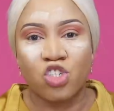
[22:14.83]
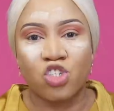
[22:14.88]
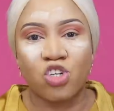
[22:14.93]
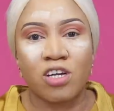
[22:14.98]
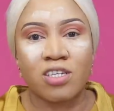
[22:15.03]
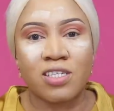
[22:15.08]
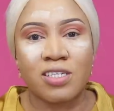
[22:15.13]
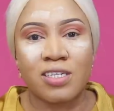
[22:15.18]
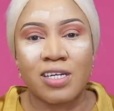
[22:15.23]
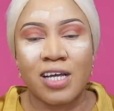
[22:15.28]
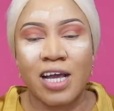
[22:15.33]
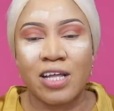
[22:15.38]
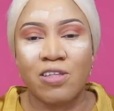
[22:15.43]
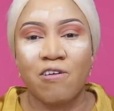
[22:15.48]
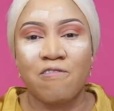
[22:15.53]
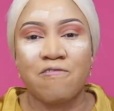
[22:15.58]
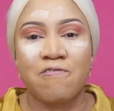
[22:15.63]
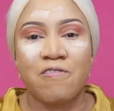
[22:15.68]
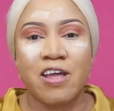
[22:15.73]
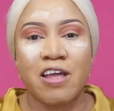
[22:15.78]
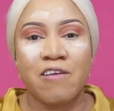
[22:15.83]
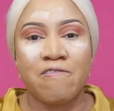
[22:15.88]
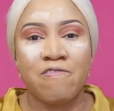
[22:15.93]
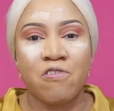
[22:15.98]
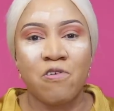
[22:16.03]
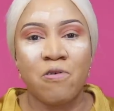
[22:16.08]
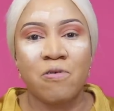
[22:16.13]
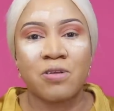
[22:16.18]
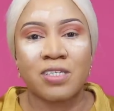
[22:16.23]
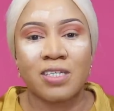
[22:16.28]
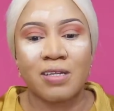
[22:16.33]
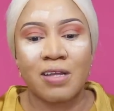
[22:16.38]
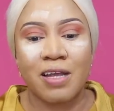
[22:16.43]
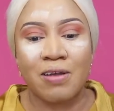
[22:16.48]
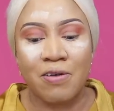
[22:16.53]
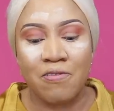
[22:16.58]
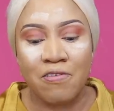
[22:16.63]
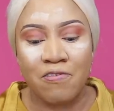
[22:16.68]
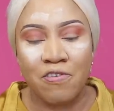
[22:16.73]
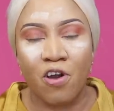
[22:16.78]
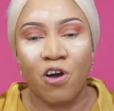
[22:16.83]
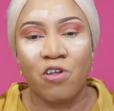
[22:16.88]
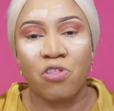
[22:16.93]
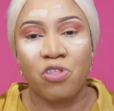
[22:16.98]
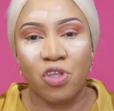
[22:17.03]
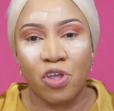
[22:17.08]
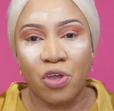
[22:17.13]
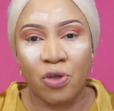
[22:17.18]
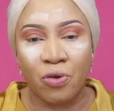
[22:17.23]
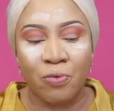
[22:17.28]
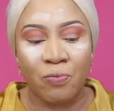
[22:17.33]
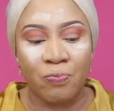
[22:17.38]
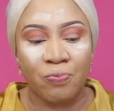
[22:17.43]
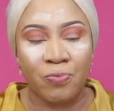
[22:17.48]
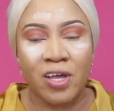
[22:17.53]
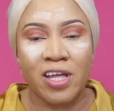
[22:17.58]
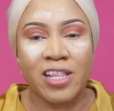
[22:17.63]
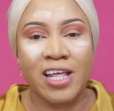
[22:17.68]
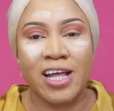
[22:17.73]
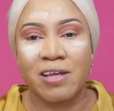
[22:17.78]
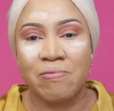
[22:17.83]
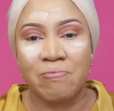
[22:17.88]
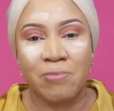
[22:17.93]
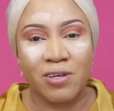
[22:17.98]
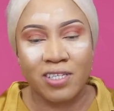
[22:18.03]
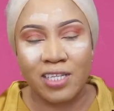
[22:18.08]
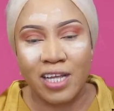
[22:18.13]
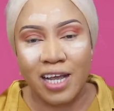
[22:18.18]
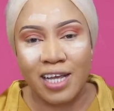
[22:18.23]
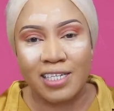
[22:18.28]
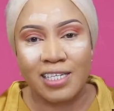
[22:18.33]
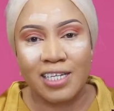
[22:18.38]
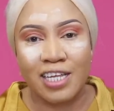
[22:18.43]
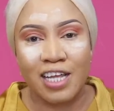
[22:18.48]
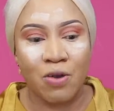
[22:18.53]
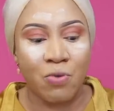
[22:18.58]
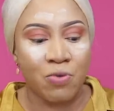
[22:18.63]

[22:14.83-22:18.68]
Just kind of, if you're new in any business,